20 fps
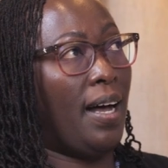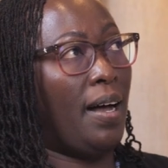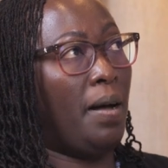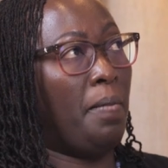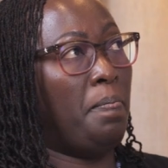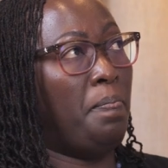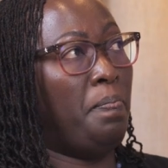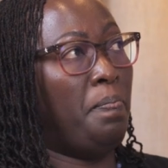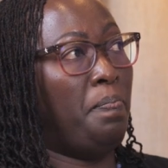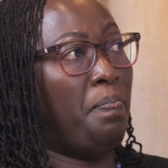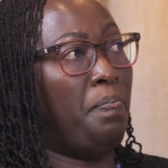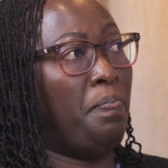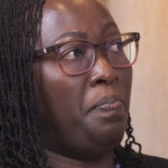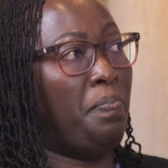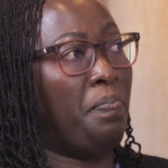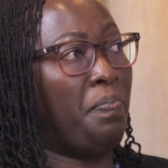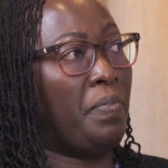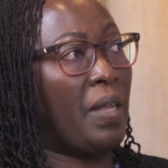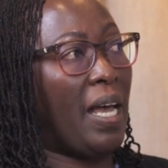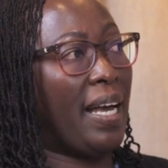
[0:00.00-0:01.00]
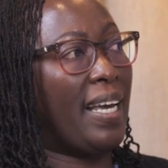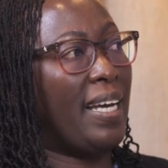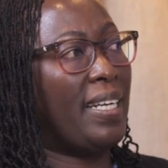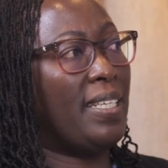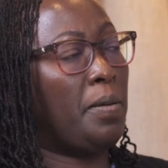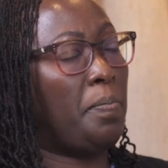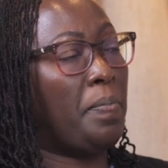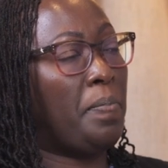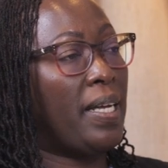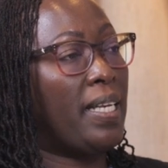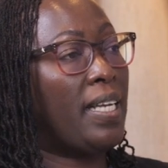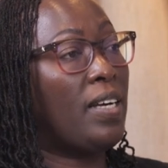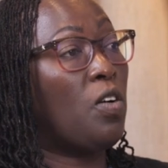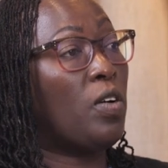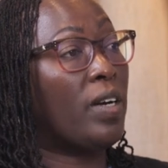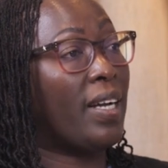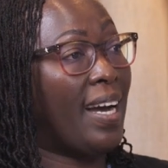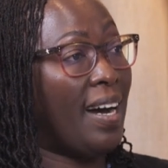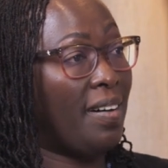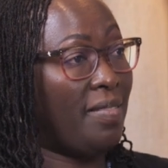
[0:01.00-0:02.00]
again, depending
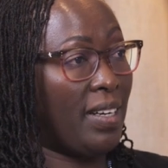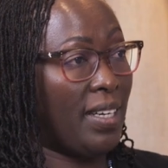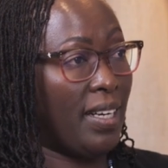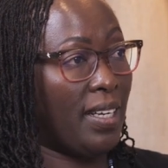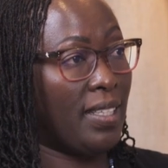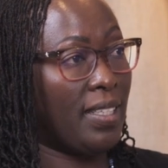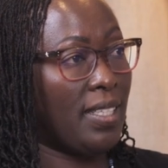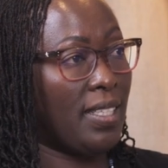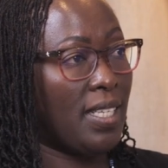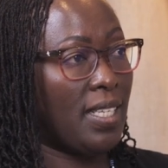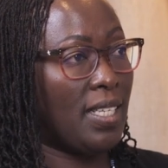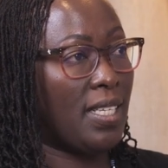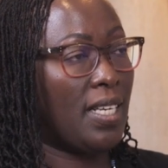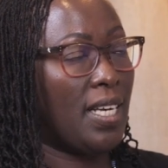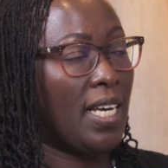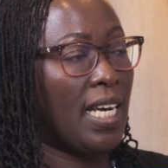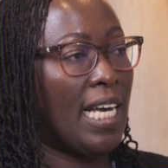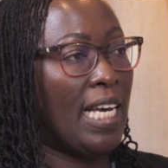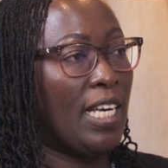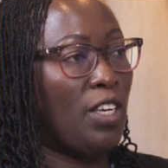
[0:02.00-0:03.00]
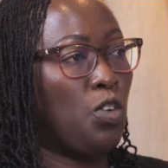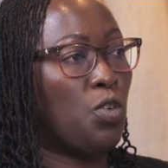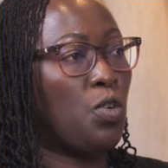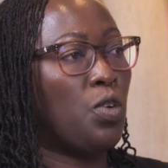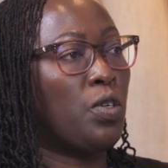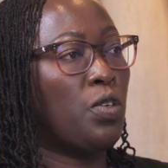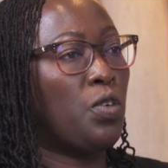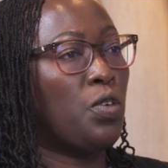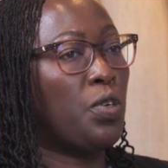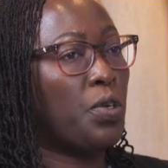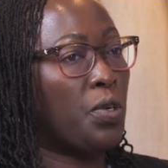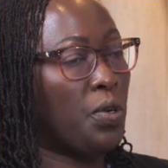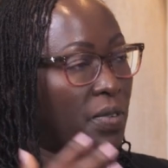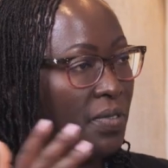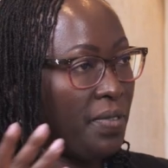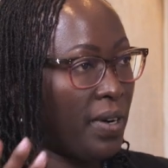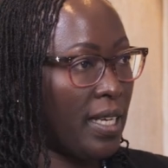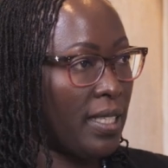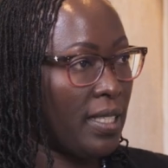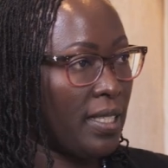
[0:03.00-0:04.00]
on governance, you could grow
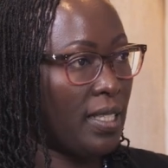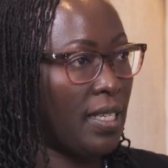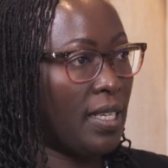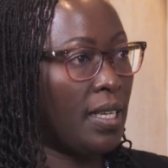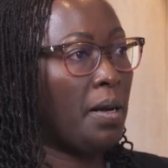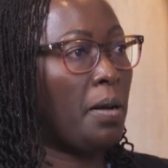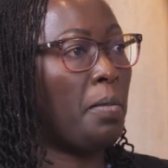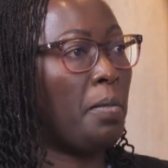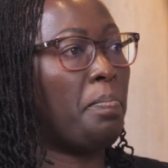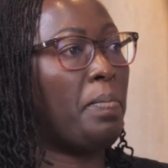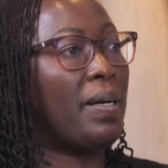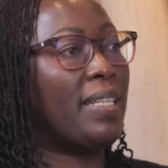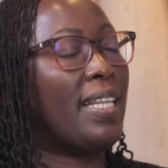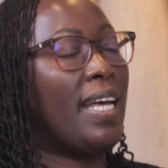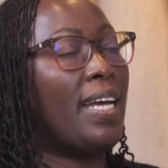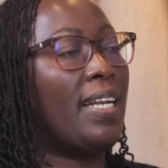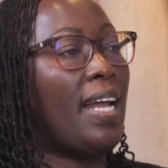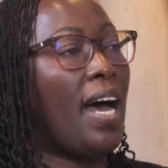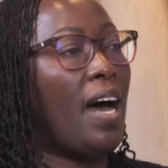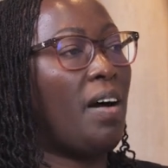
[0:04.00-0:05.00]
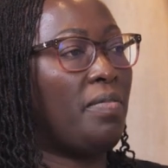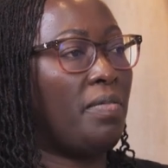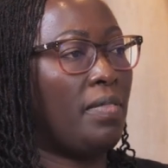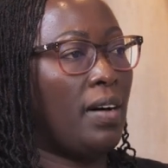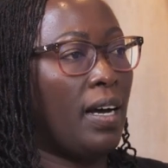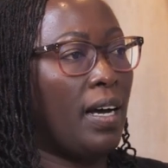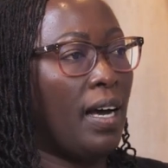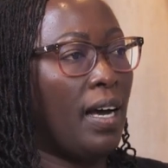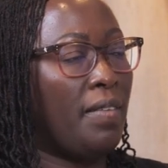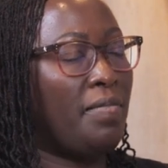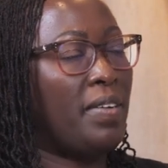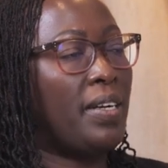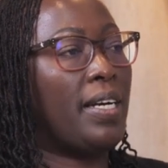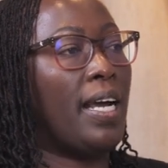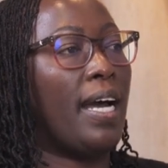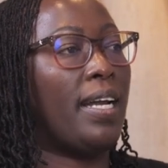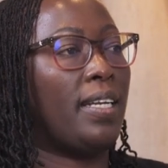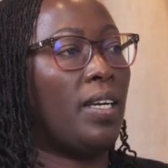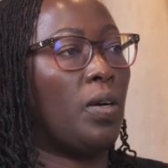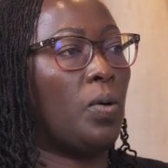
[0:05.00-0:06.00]
fast, but then have very
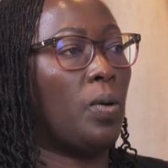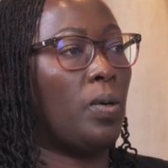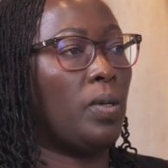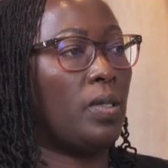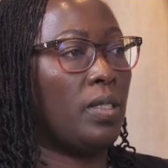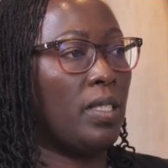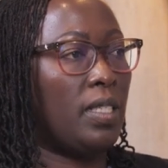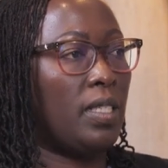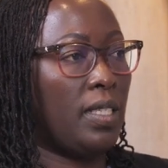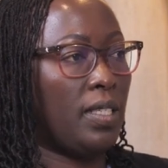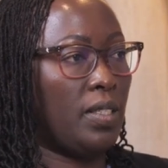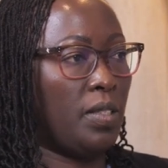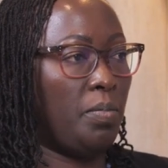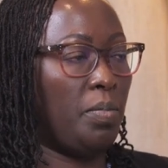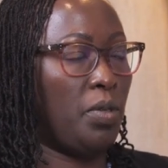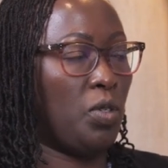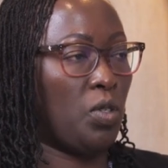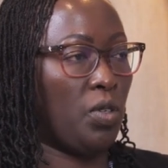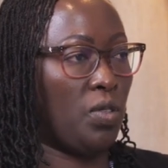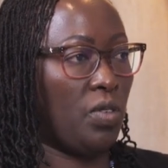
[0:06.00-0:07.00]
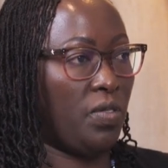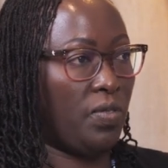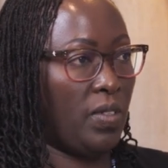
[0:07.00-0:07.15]
unequal distribution